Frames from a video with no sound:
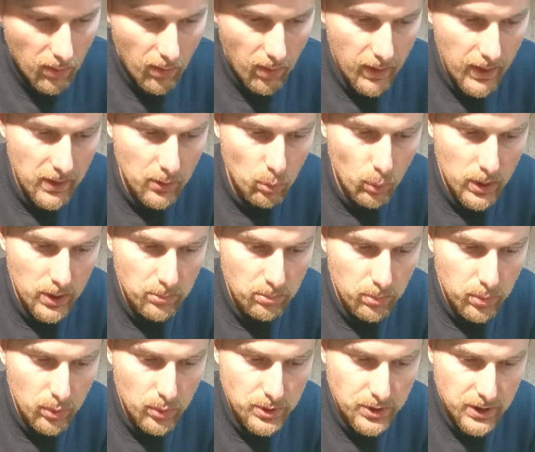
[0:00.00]
Then when
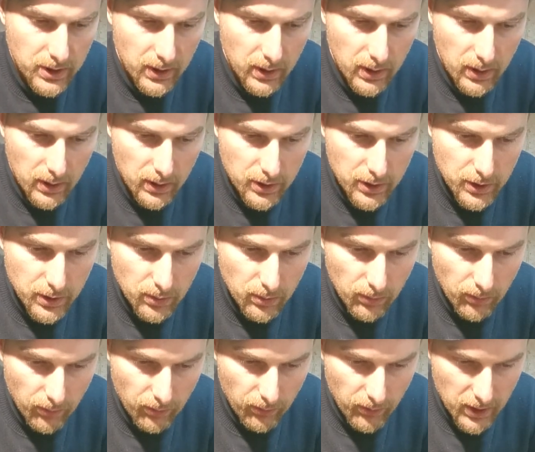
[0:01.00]
putting a
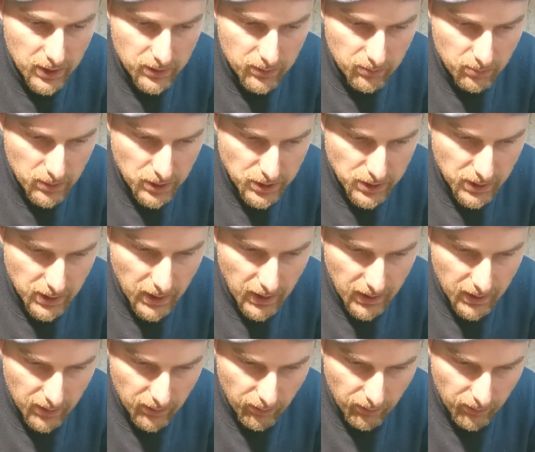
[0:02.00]
new set of machine
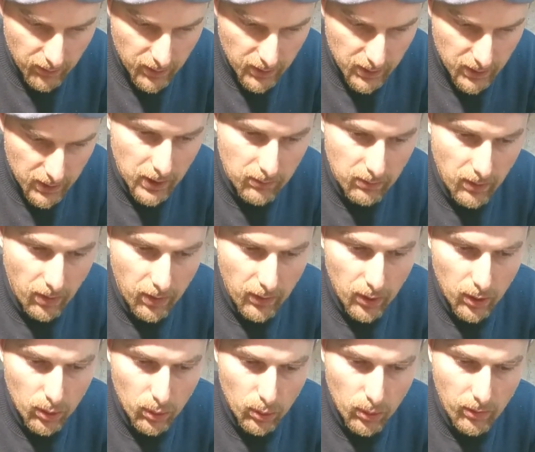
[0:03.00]
heads, even
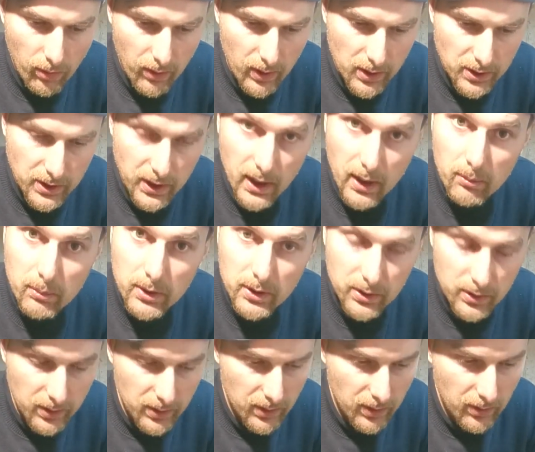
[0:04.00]
though the
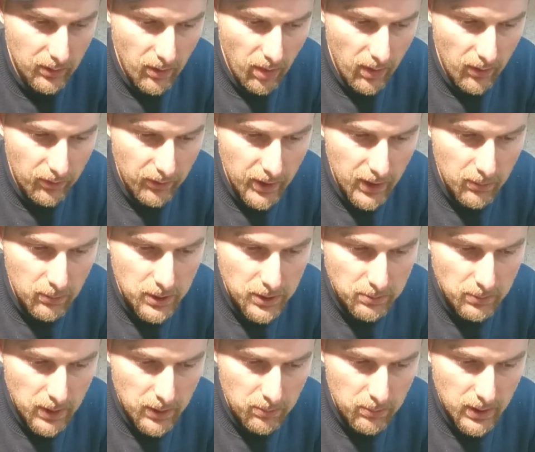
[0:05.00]
diameter is the same, it
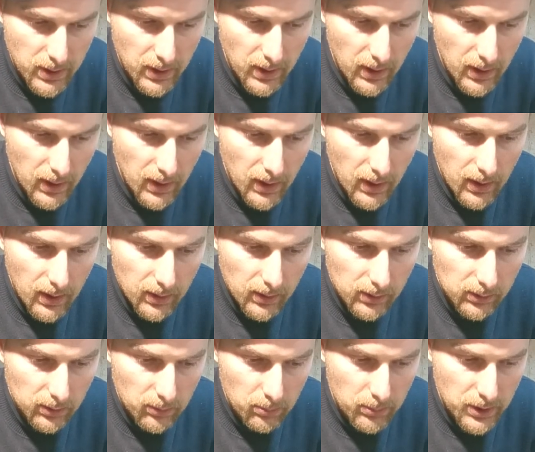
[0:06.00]
might be a
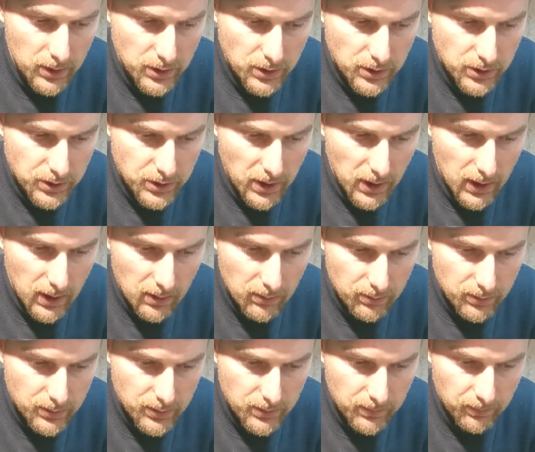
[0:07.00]
little bit
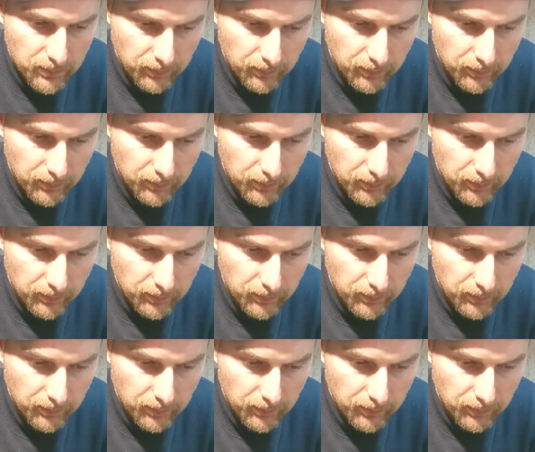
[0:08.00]
tough